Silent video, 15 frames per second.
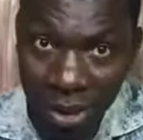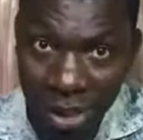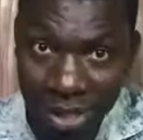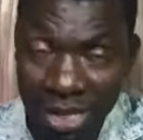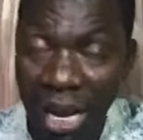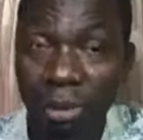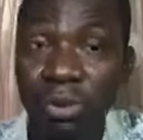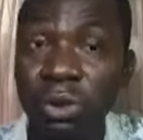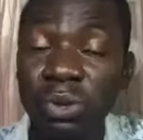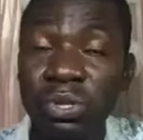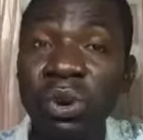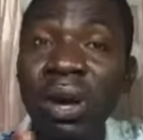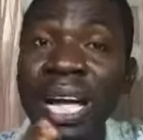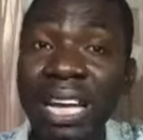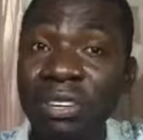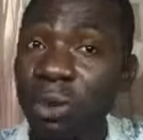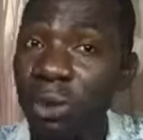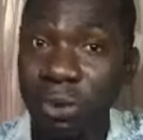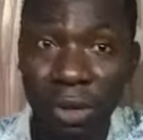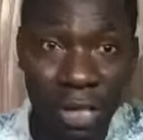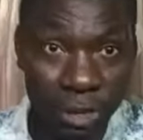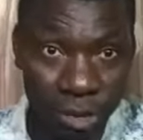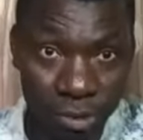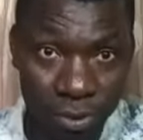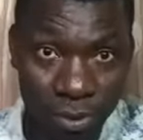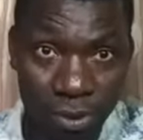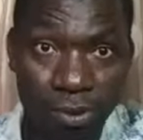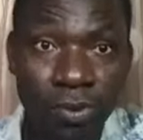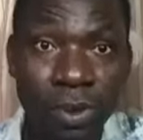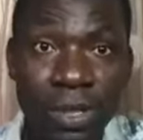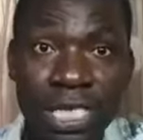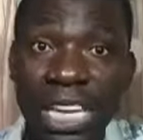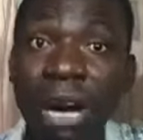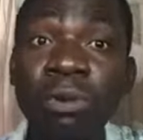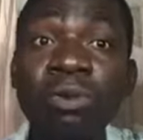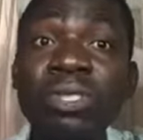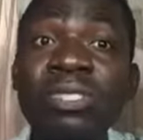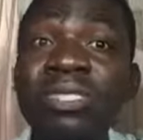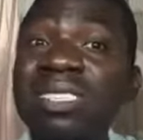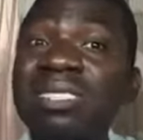Sound does not end on location. Sound